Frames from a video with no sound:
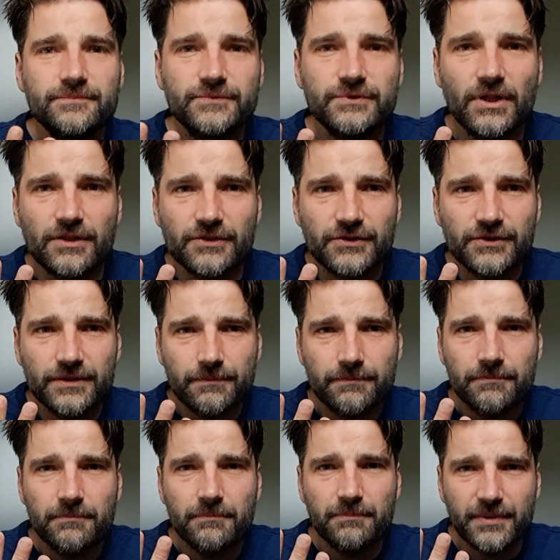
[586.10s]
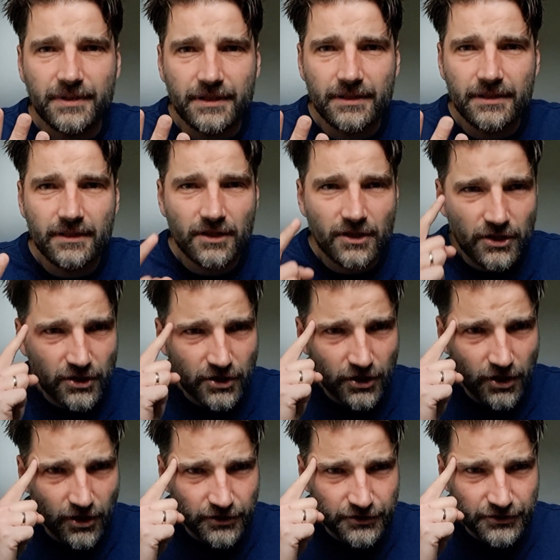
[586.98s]
just be
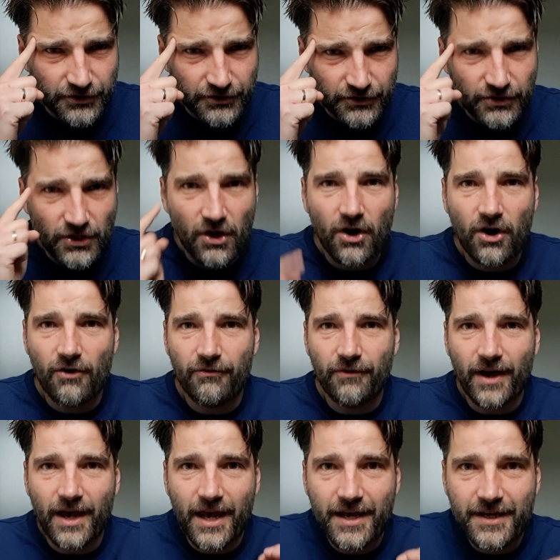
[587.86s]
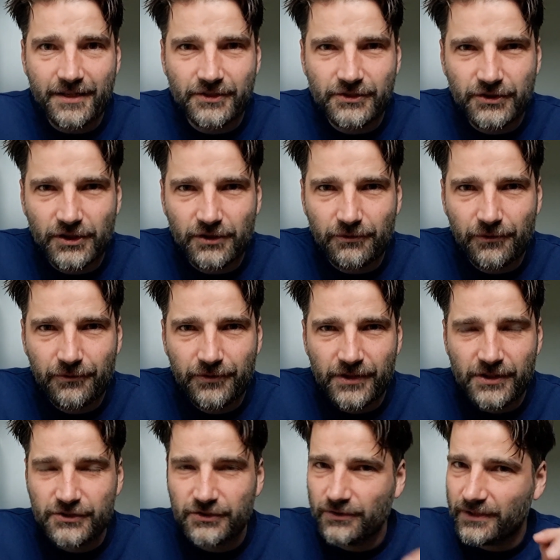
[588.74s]
cautious of any
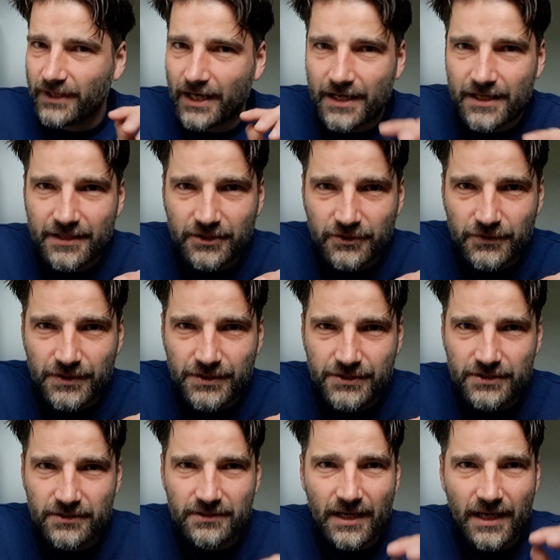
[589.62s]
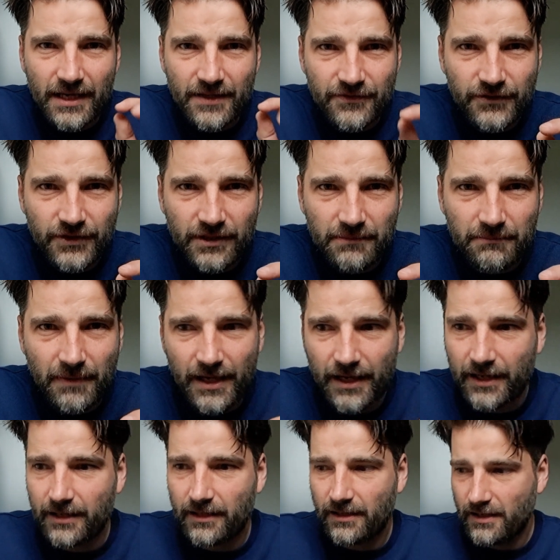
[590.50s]
silverfish or any creature entering
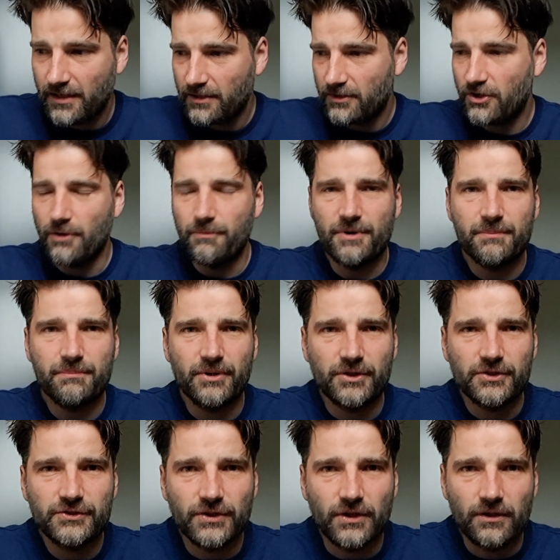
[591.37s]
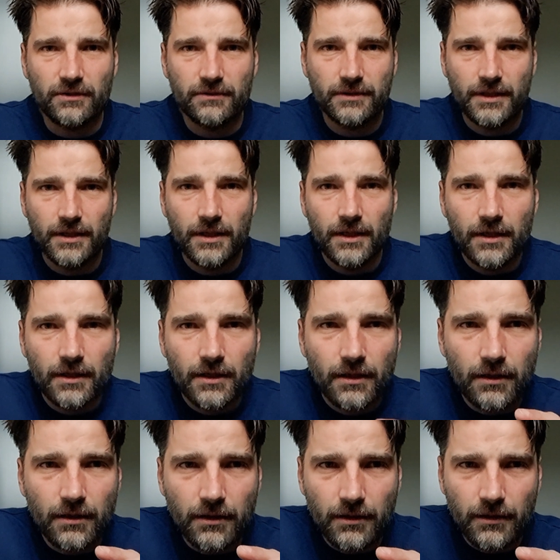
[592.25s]
my comic book zone,
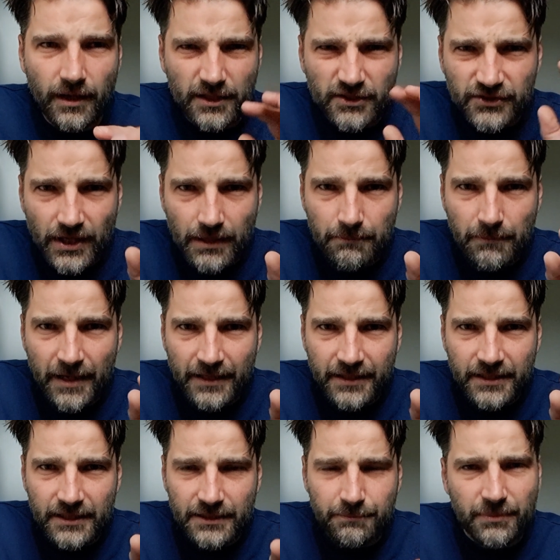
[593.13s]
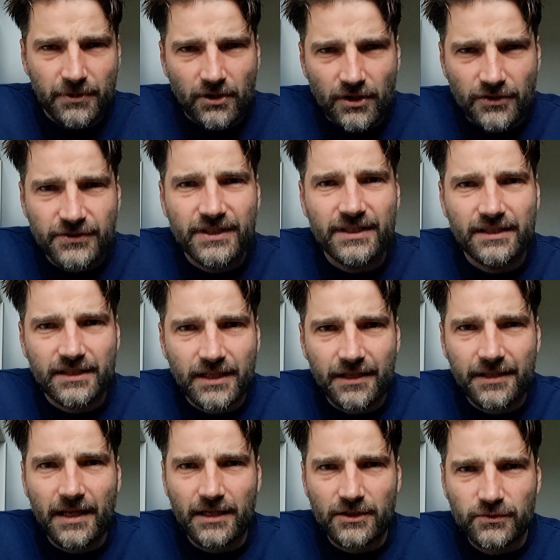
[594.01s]
except my kid, because he
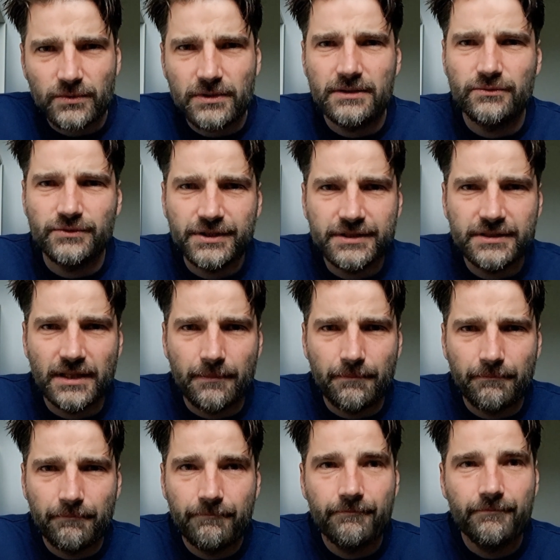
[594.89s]
can actually read them.